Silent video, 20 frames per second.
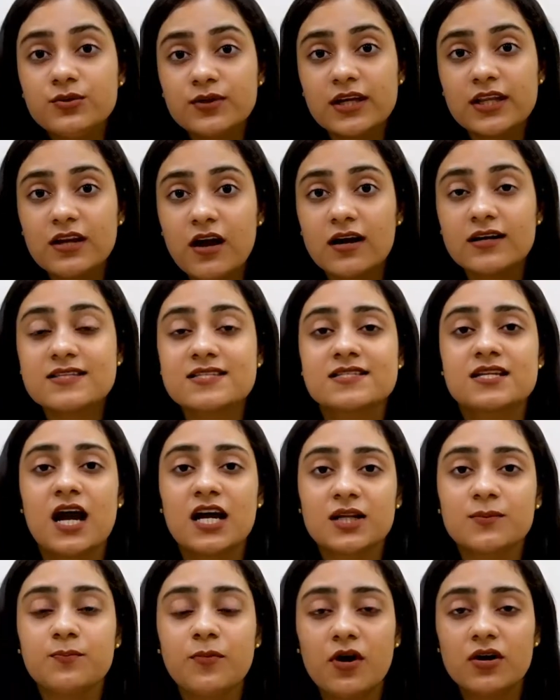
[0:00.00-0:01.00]
cannot
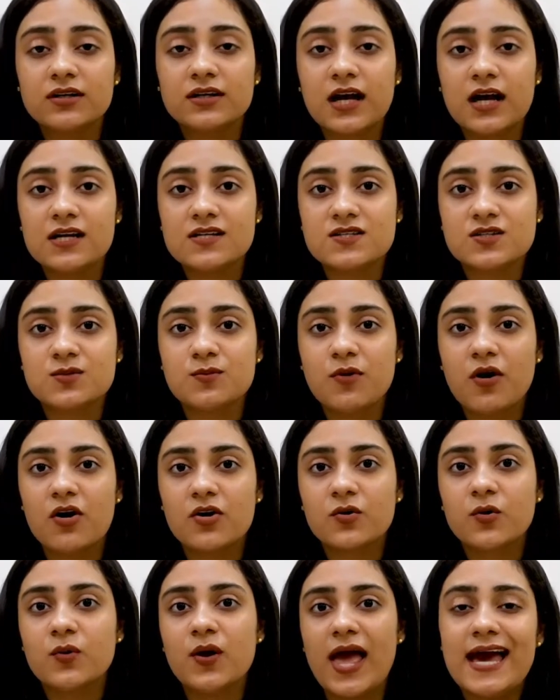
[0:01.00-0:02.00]
start a podcast
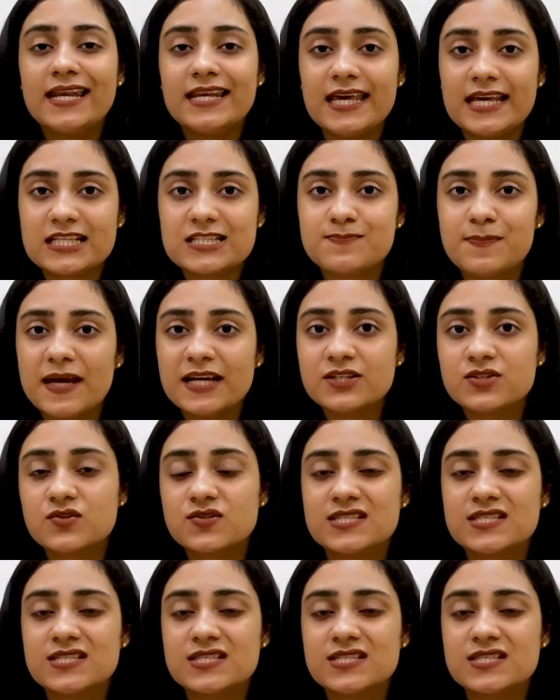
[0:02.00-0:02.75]
tomorrow and expect to